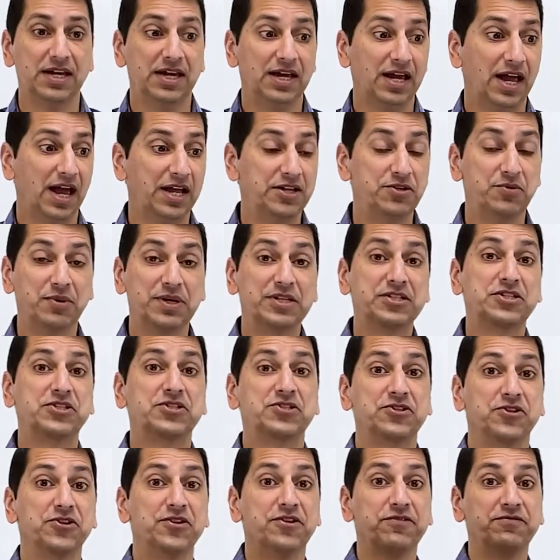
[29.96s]
And you want to
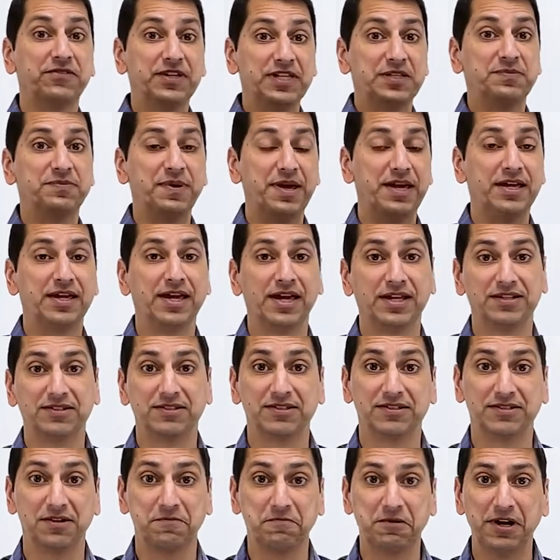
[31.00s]
serve these pancakes to
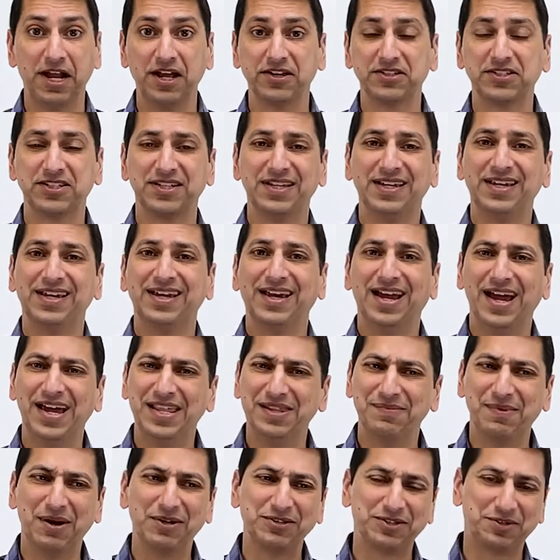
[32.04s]
someone else in
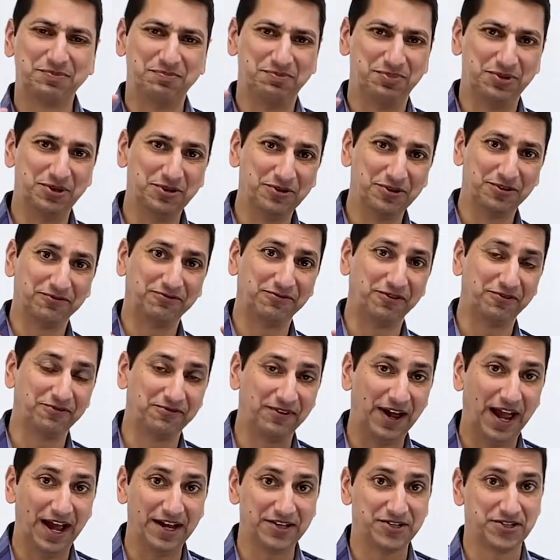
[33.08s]
the most beautiful
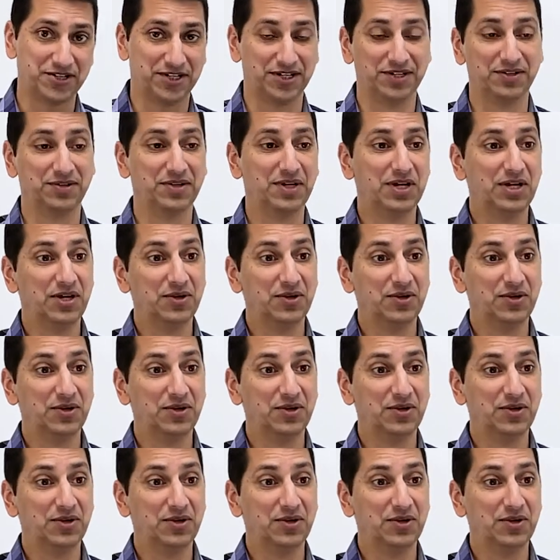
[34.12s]
fashion,